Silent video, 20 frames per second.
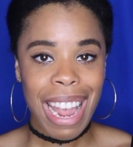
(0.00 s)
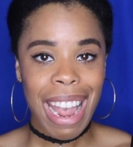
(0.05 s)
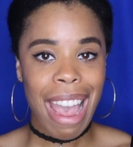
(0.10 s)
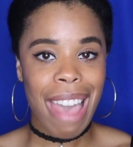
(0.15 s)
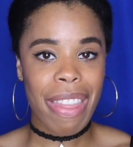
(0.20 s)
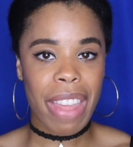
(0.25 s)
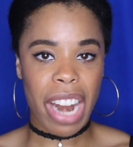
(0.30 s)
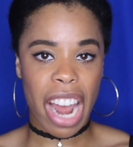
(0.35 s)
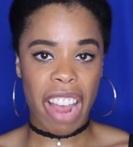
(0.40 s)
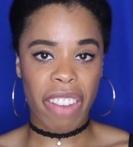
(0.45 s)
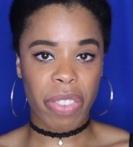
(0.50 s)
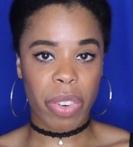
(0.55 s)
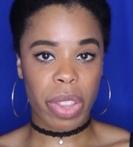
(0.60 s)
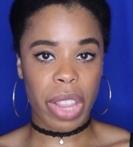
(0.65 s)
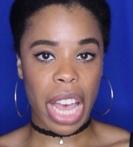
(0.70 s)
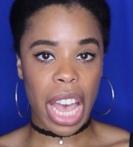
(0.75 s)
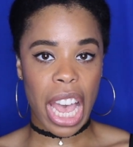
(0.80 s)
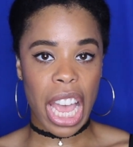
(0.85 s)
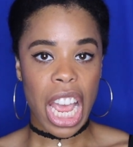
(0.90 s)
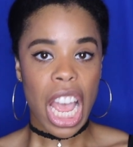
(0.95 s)
And then after
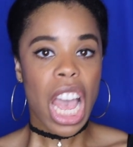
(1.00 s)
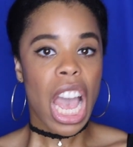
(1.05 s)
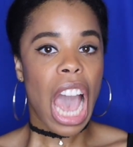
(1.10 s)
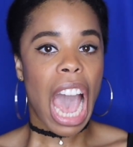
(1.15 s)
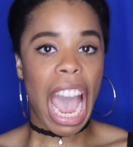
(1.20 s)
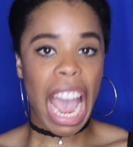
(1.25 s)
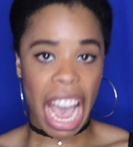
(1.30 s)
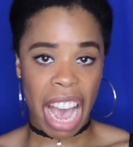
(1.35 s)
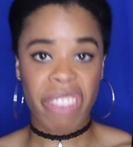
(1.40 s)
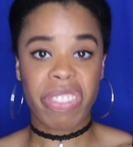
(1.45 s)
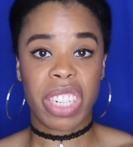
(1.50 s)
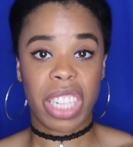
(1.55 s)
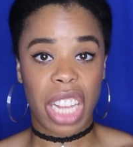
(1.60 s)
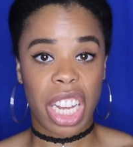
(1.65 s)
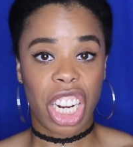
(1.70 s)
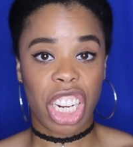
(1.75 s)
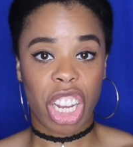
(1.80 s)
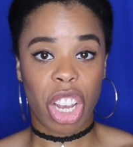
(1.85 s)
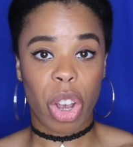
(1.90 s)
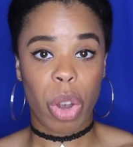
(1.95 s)
that, I have to
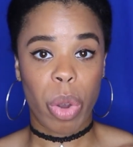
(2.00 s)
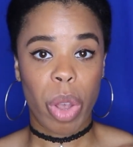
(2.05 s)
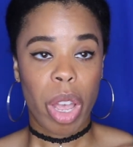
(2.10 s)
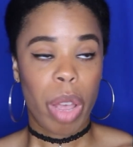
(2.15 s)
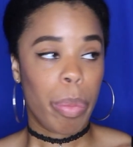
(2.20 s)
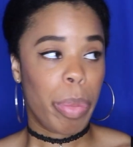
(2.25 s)
let it go,